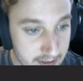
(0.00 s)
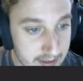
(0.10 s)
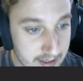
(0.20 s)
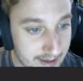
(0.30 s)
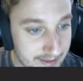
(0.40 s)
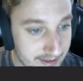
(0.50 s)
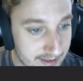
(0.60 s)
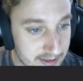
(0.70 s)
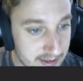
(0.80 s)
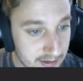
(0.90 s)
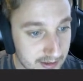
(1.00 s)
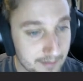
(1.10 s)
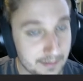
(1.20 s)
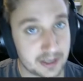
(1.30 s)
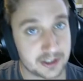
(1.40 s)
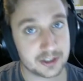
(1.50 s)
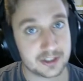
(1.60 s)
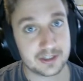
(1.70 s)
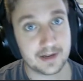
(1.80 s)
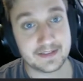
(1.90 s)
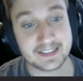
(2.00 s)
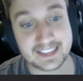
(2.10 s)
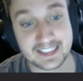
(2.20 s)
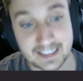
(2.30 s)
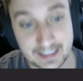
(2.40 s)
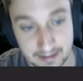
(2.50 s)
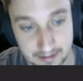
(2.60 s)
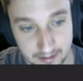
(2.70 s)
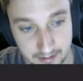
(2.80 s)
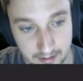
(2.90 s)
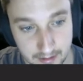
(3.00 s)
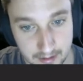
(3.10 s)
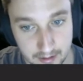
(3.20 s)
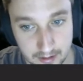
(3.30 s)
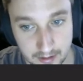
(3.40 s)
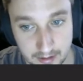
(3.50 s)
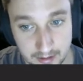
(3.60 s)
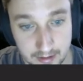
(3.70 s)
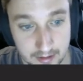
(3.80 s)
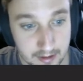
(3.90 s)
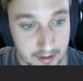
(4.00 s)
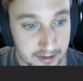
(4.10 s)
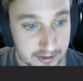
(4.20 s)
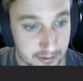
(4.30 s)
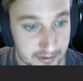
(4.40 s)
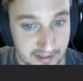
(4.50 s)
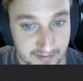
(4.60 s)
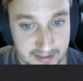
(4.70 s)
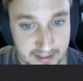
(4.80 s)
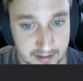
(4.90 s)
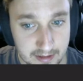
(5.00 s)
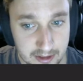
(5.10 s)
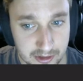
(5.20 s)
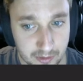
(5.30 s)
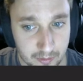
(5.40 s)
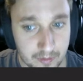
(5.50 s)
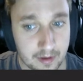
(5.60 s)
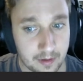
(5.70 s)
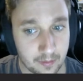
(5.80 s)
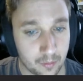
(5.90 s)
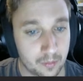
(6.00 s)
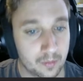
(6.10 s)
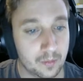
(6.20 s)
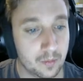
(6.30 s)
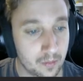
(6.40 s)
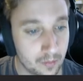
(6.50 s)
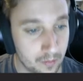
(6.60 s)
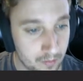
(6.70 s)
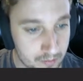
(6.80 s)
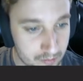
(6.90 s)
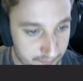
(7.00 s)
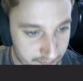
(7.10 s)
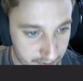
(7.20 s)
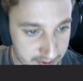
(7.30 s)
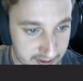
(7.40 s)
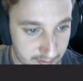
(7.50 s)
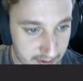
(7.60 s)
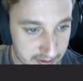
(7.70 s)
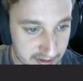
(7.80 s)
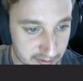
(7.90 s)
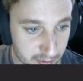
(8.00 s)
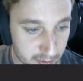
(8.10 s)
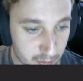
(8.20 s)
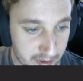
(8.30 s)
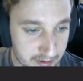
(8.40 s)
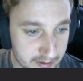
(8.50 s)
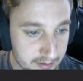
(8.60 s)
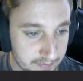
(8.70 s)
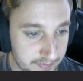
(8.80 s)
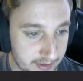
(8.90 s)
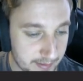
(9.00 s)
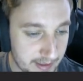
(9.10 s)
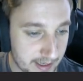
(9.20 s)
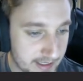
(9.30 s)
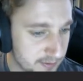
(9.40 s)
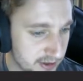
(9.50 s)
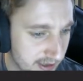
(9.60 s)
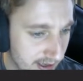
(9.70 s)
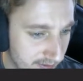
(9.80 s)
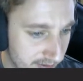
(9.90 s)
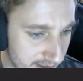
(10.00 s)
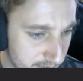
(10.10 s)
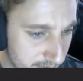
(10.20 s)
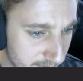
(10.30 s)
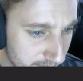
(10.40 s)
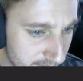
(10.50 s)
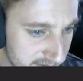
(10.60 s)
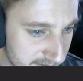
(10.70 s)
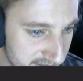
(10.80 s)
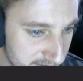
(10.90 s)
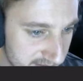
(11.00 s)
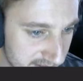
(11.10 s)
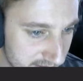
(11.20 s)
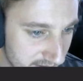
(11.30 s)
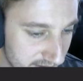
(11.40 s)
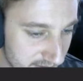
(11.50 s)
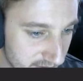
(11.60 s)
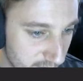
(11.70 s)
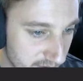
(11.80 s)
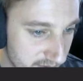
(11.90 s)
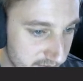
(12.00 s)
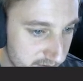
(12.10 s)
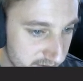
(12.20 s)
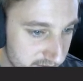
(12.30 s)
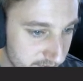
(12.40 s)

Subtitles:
and that's here at measure 17. All right, so 17. So first thing we notice that's a little weird, and I keep trying to highlight it, but sometimes, I don't know the way this